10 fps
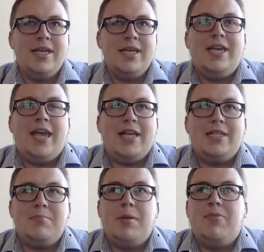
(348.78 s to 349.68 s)
Yeah,
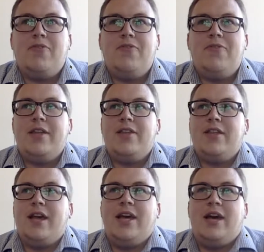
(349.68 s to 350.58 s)
September 5th,
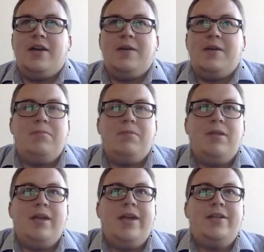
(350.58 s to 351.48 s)
I got on a
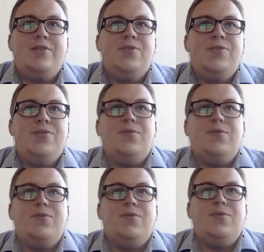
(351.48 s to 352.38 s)
plane to
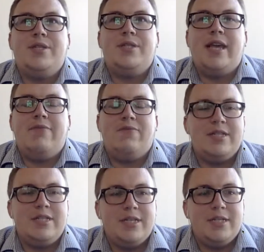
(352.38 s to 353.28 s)
San
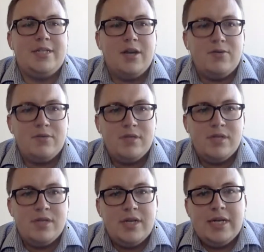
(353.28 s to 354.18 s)
Francisco.
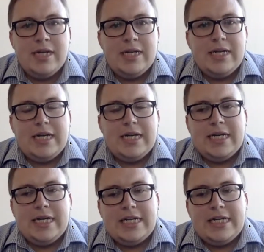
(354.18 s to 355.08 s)
I
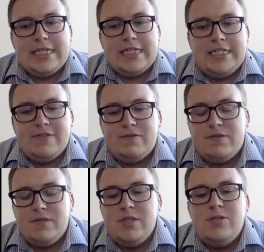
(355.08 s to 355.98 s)

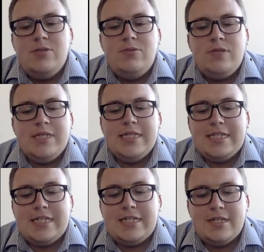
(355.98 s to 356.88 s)
flew
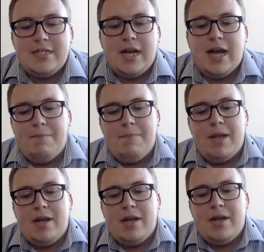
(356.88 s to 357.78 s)
there. I met
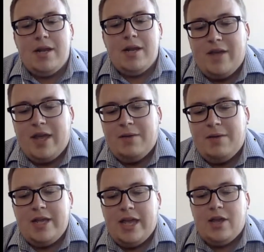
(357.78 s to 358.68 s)
up with my
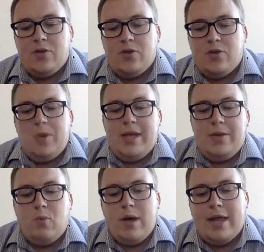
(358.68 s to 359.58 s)
family, and we
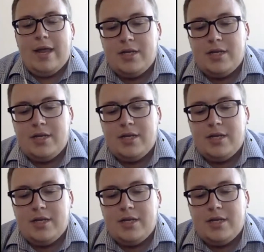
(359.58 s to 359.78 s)
went